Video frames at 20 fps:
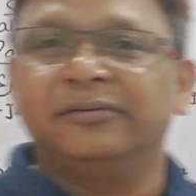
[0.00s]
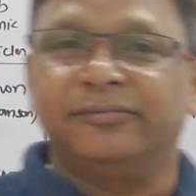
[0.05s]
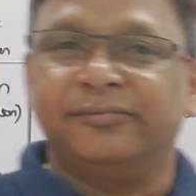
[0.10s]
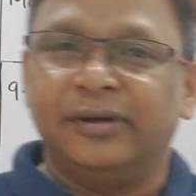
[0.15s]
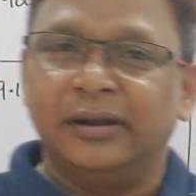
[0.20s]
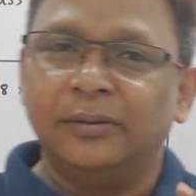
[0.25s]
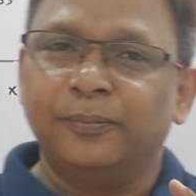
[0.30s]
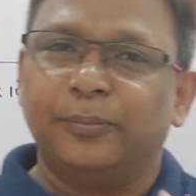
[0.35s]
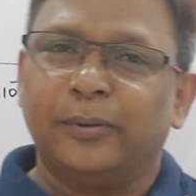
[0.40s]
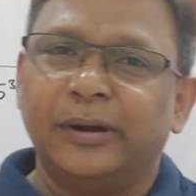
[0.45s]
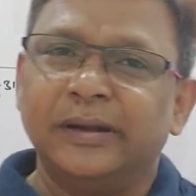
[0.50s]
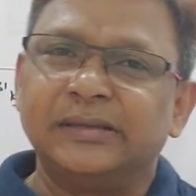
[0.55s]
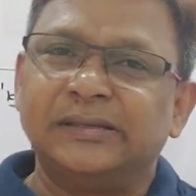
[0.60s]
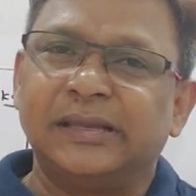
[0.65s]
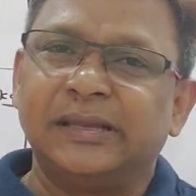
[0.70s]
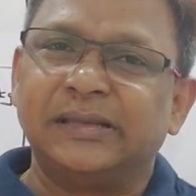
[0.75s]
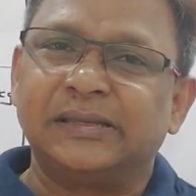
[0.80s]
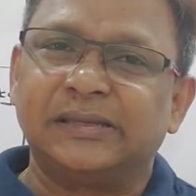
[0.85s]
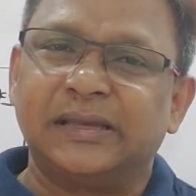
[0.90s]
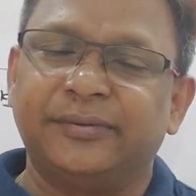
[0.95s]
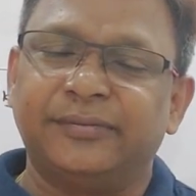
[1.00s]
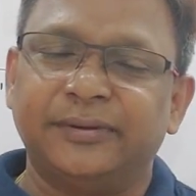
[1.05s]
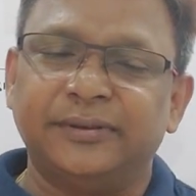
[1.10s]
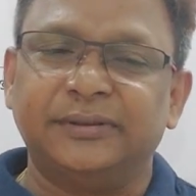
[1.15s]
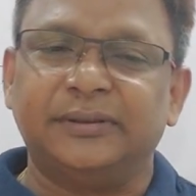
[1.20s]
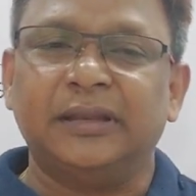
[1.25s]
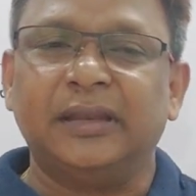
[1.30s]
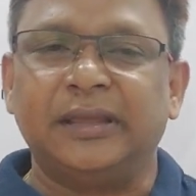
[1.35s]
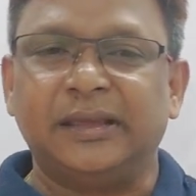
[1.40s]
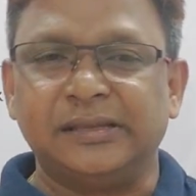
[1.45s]

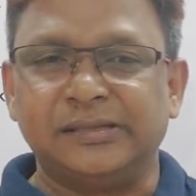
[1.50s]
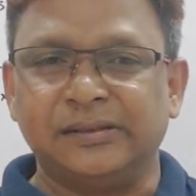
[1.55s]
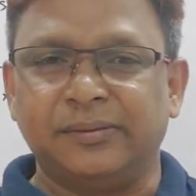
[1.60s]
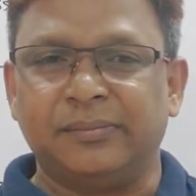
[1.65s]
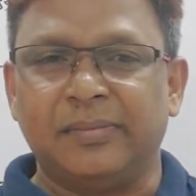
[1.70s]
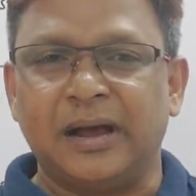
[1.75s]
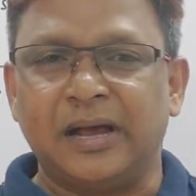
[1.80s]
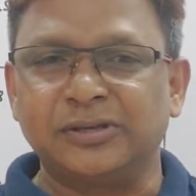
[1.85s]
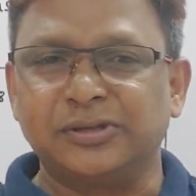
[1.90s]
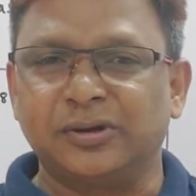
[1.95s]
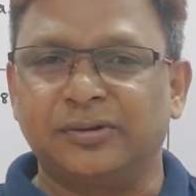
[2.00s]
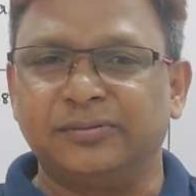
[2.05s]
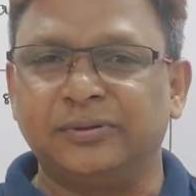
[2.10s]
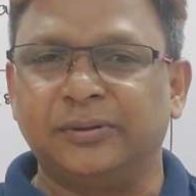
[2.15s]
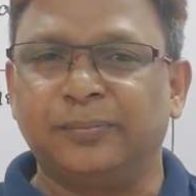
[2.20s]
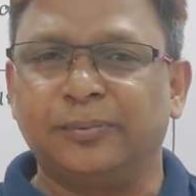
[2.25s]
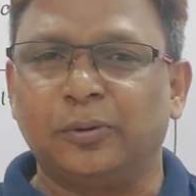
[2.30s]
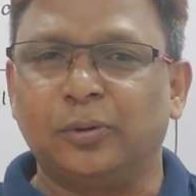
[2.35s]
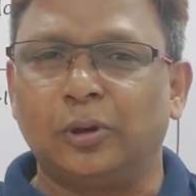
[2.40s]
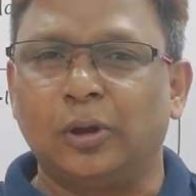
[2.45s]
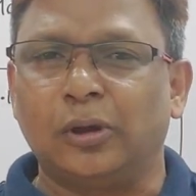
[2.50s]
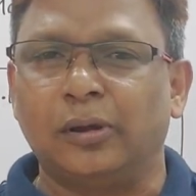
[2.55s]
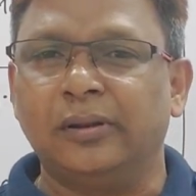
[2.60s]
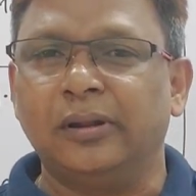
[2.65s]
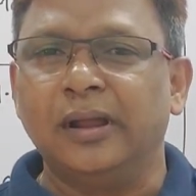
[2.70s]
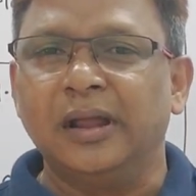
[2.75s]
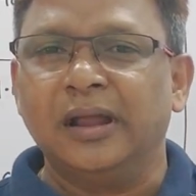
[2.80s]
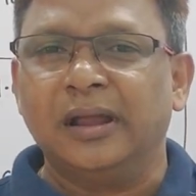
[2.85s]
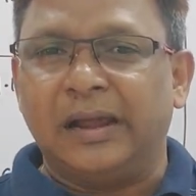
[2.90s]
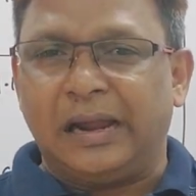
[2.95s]
1.673 is a mass of the proton
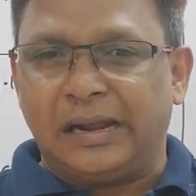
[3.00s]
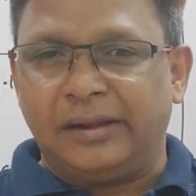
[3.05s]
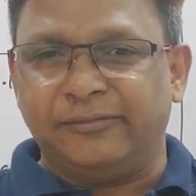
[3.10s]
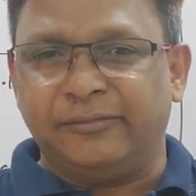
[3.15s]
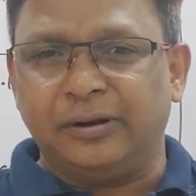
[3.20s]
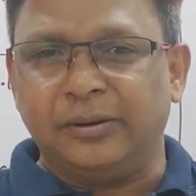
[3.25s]
and